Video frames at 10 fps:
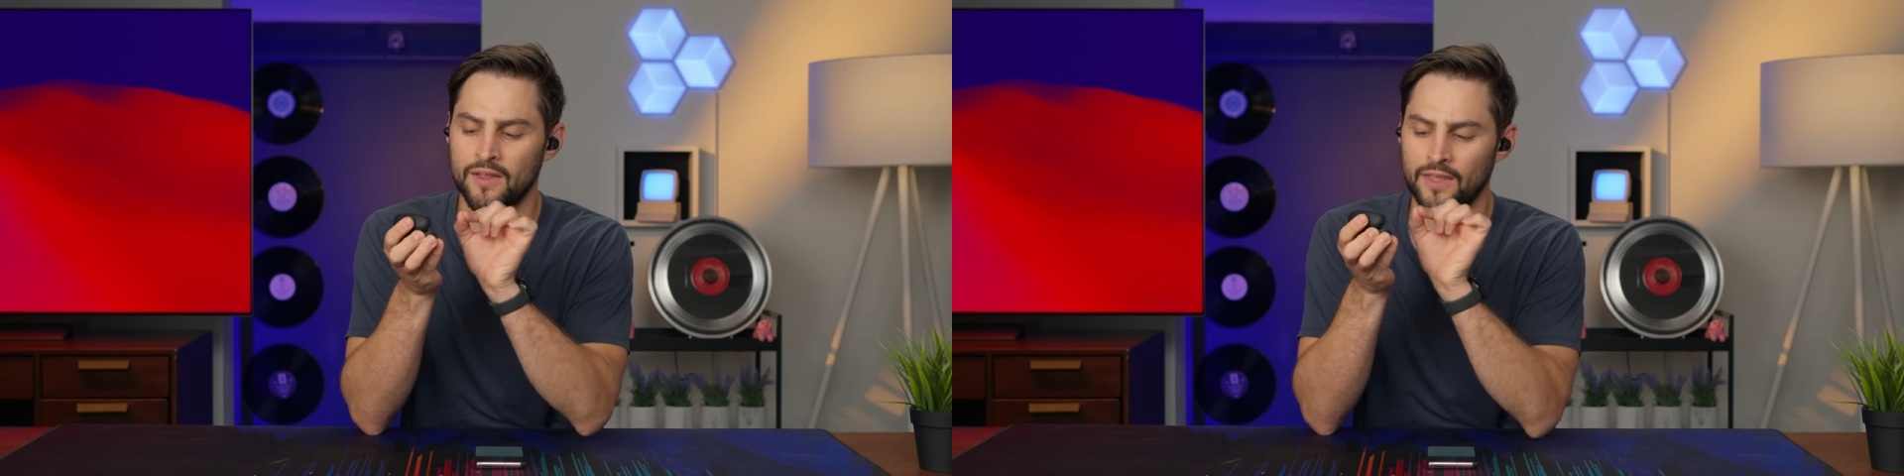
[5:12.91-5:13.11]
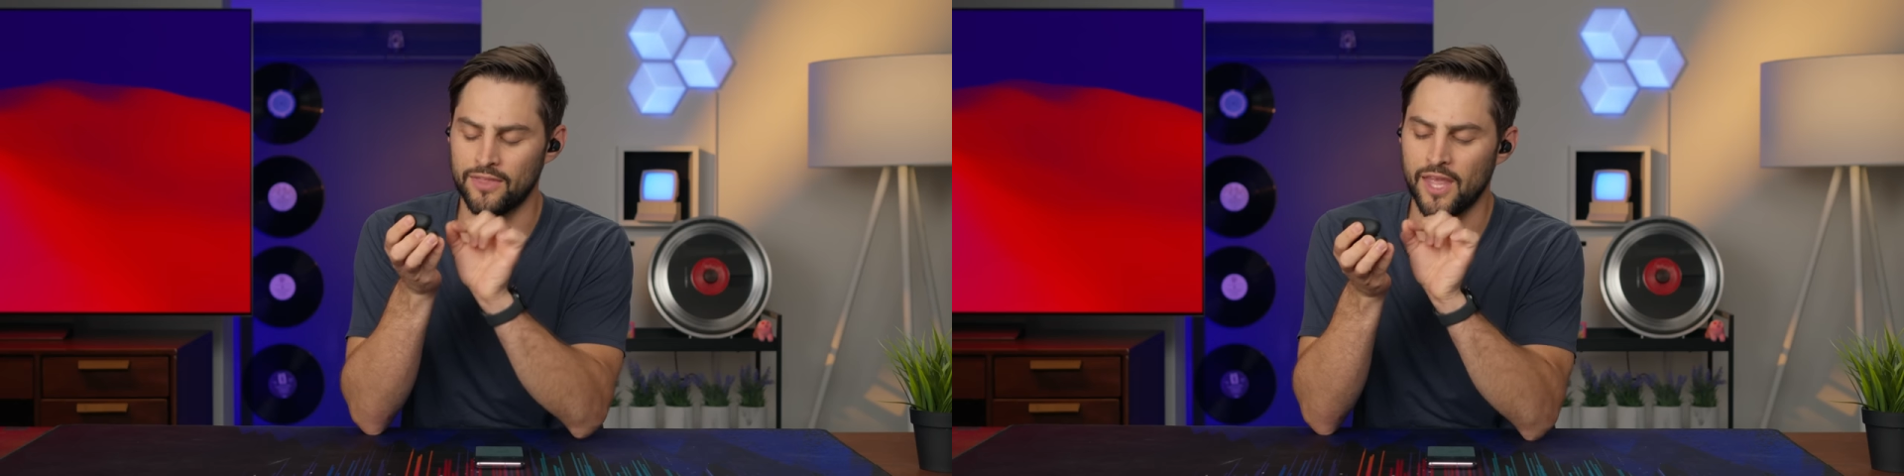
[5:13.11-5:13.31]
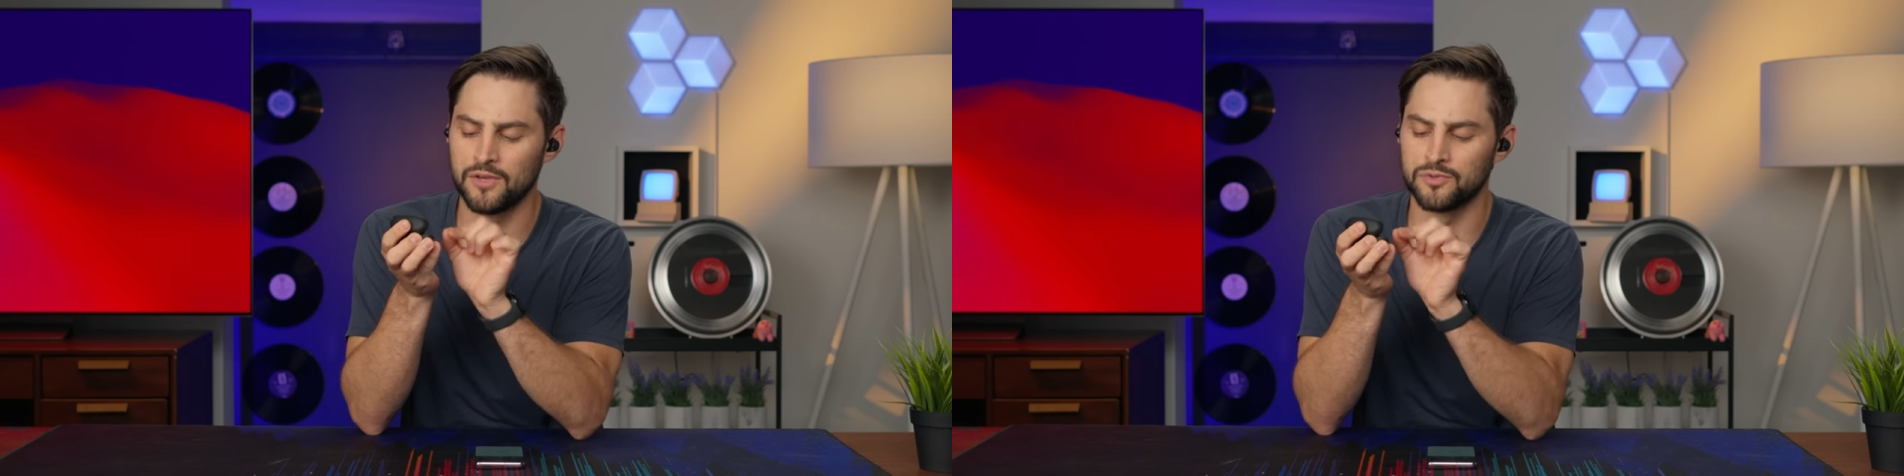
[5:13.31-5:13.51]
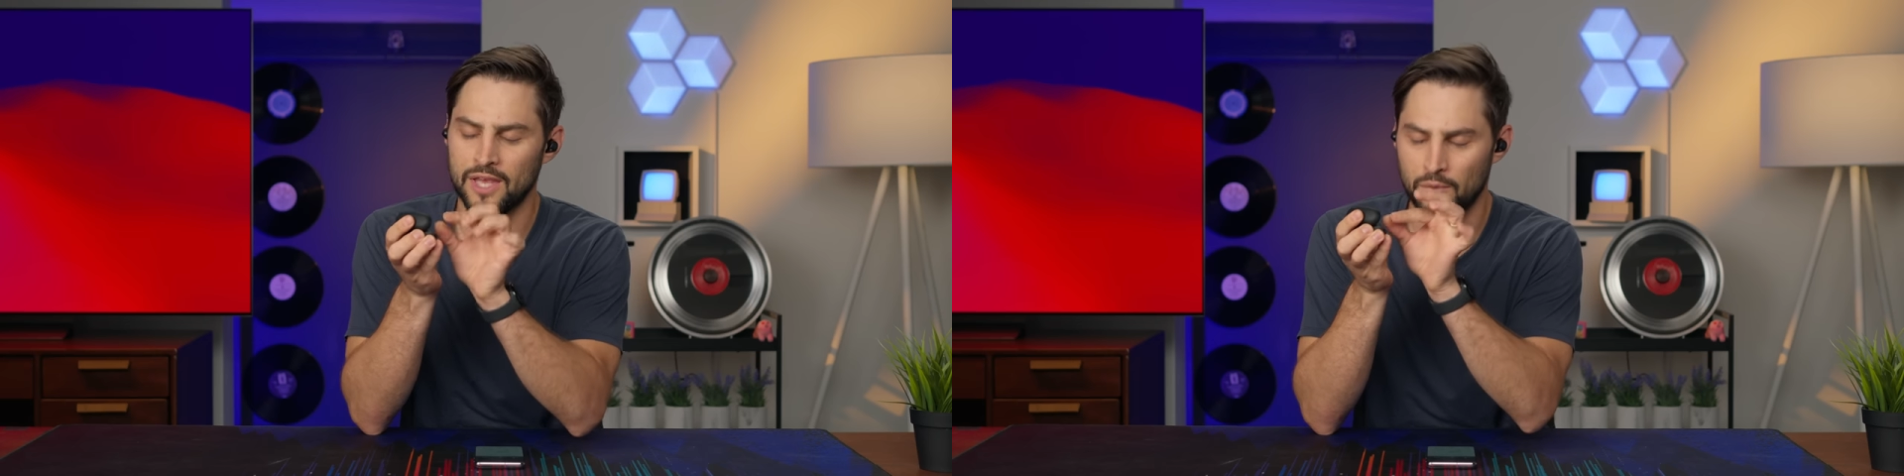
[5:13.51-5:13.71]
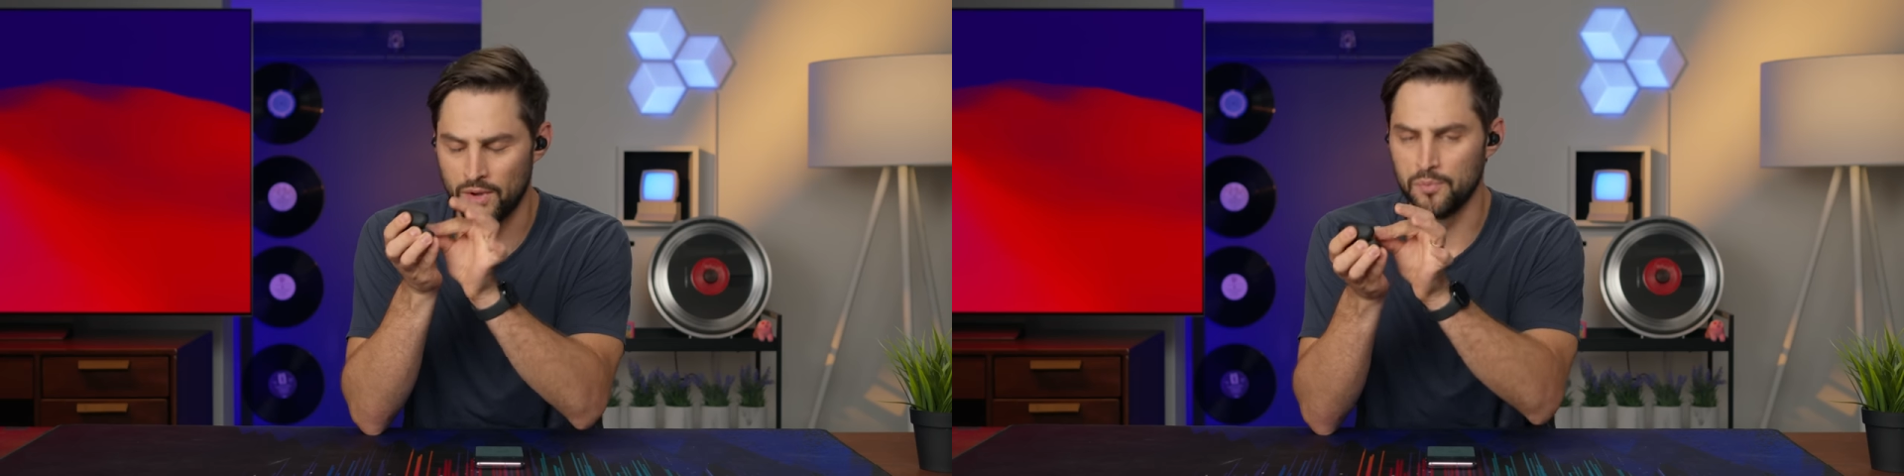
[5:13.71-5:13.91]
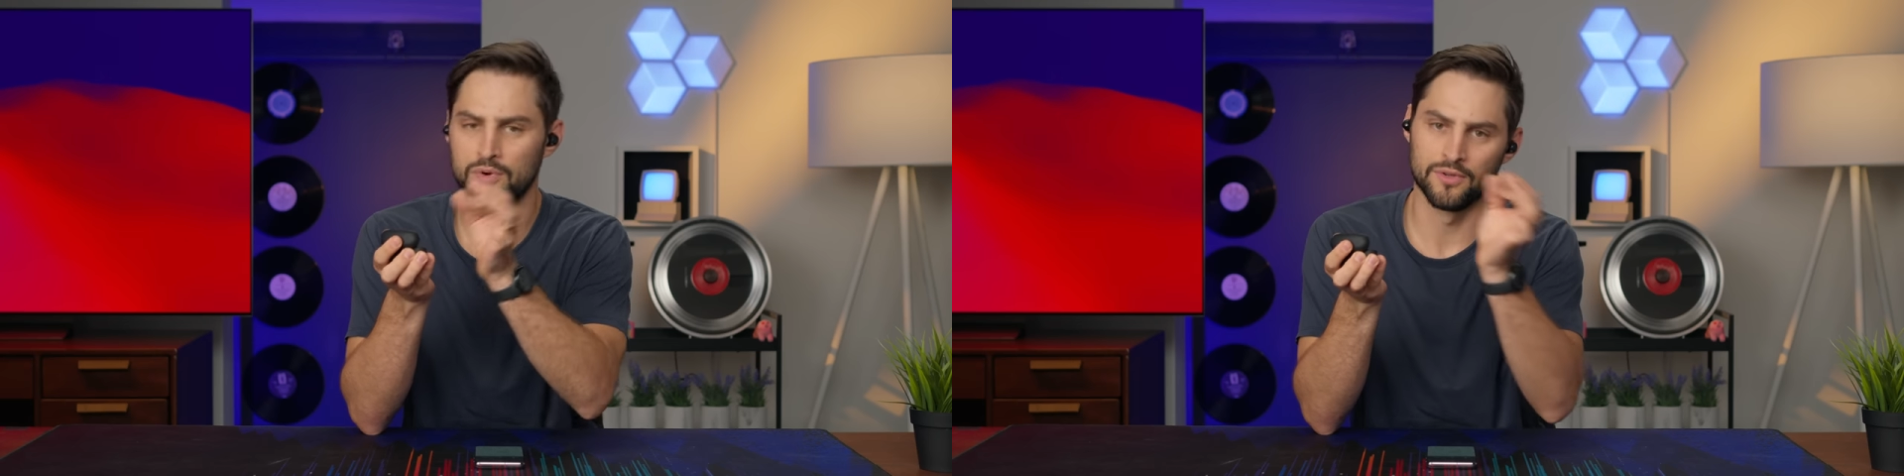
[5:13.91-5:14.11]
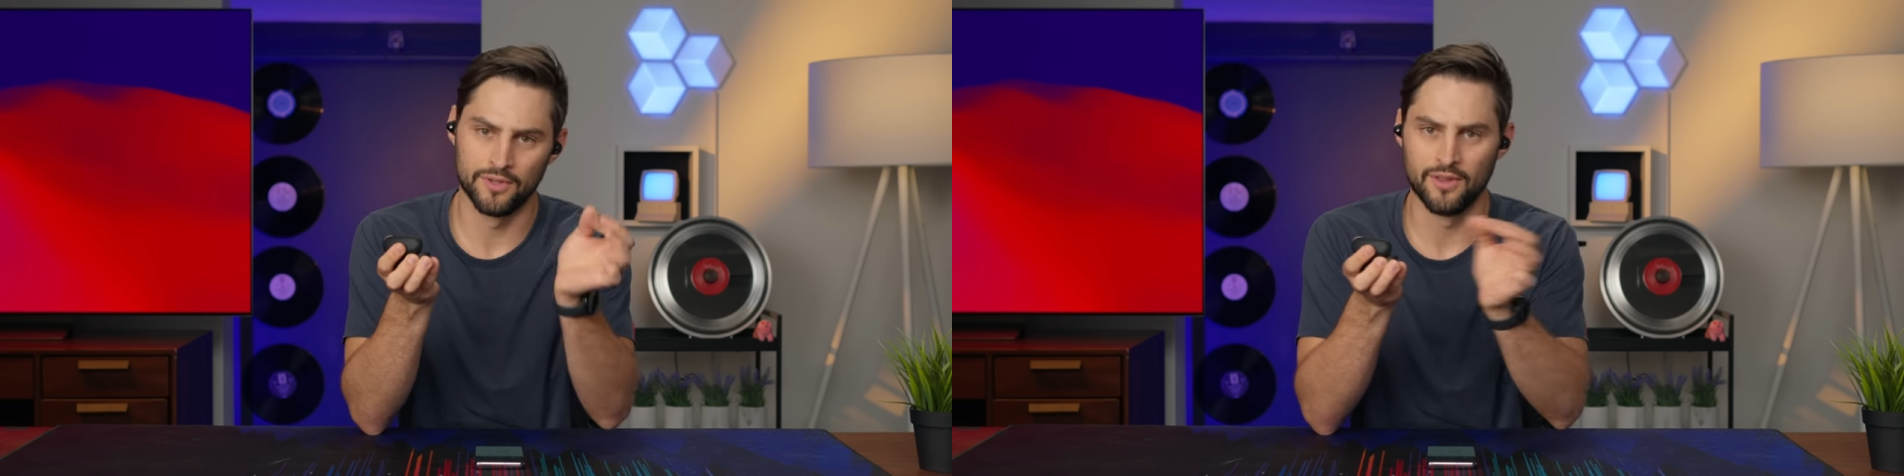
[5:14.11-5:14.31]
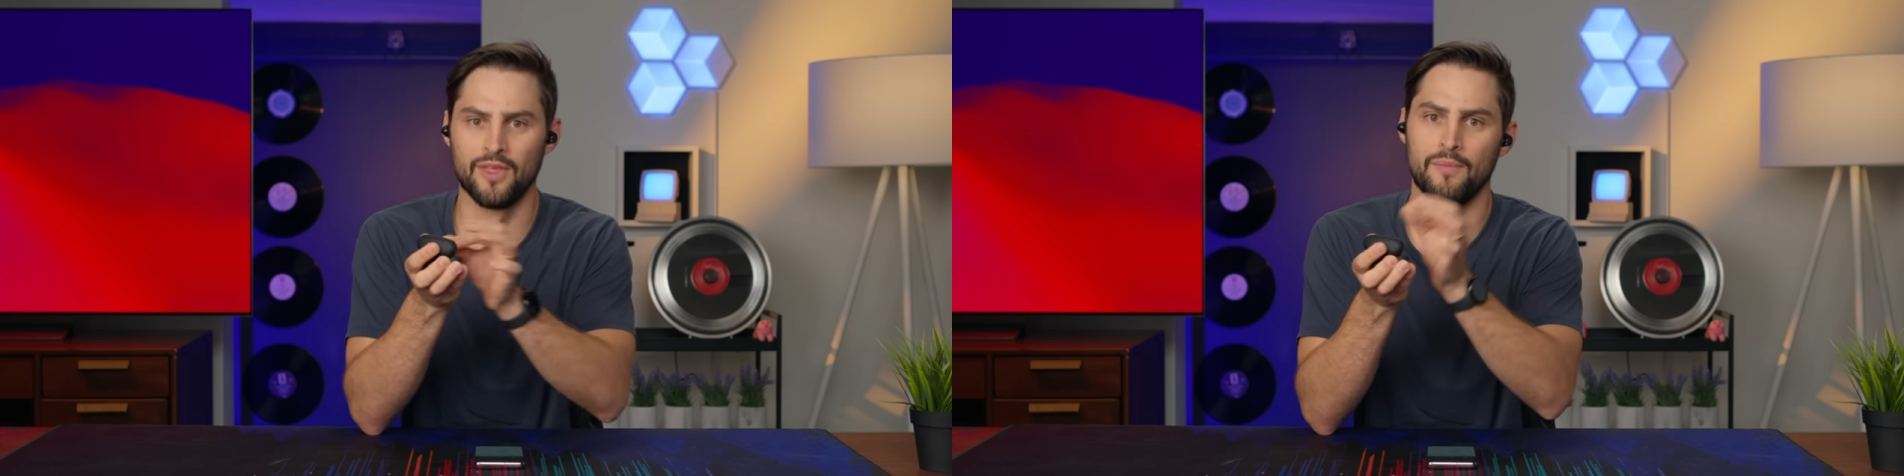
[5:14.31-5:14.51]
that the case was at when you
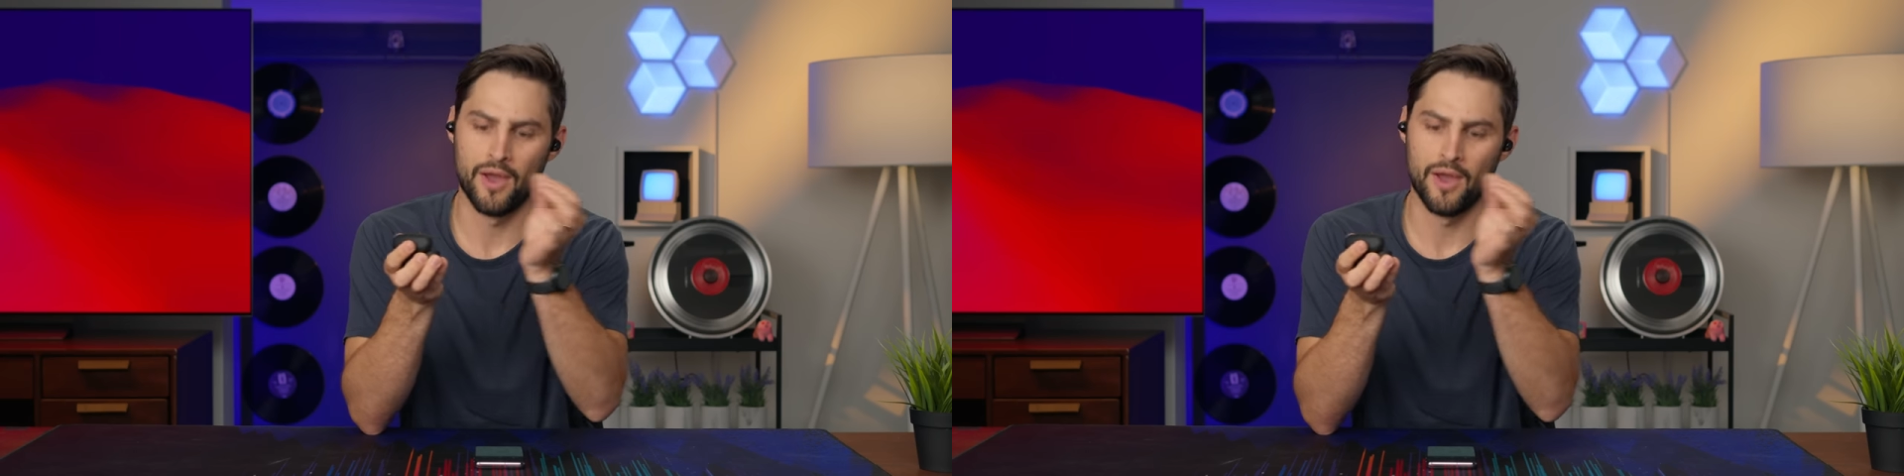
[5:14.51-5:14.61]
pulled them